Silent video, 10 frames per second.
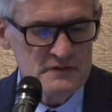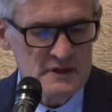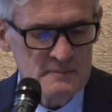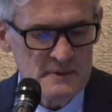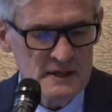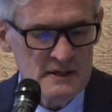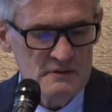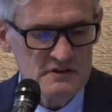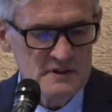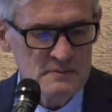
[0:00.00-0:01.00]
from
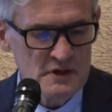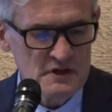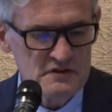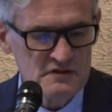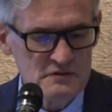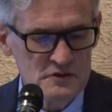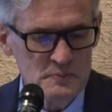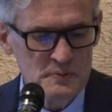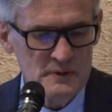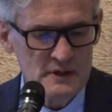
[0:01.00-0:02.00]
Rusty Marcus's
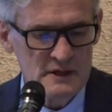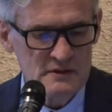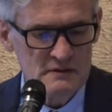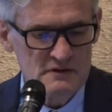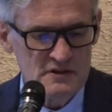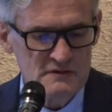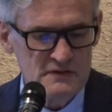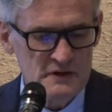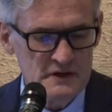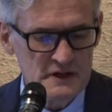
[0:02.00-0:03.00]
group at University of
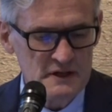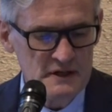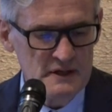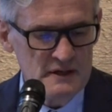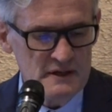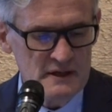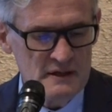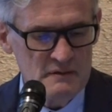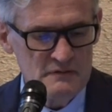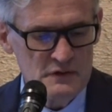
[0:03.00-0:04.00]
Florida.
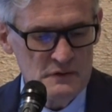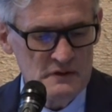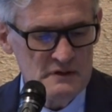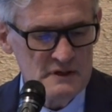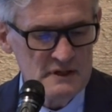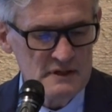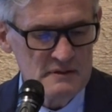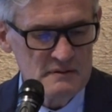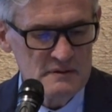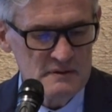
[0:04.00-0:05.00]
reviewed
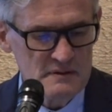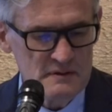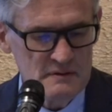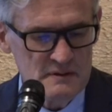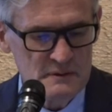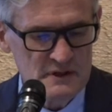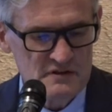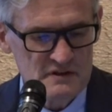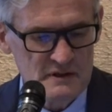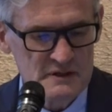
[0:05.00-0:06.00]
the
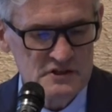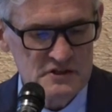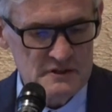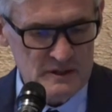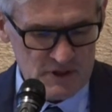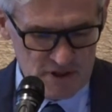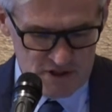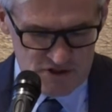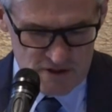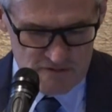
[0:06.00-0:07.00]
Ewing's literature in the
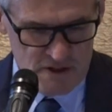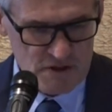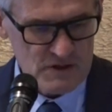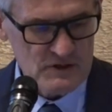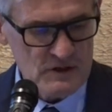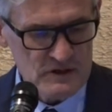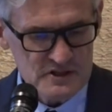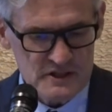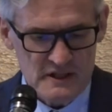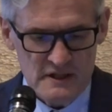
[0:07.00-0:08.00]
American Journal of Clinical
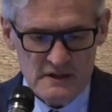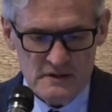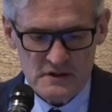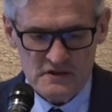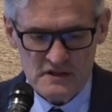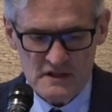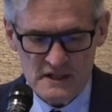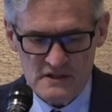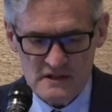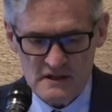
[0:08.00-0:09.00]
Oncology. You can see
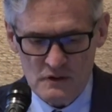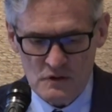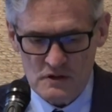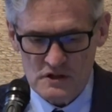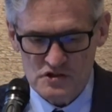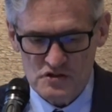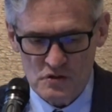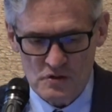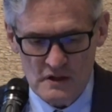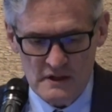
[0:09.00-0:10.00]
that local
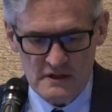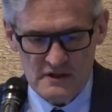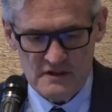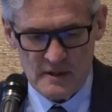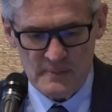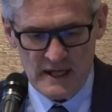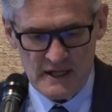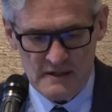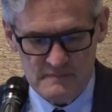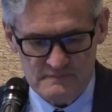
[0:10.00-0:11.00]
control is not
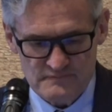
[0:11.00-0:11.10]
bad.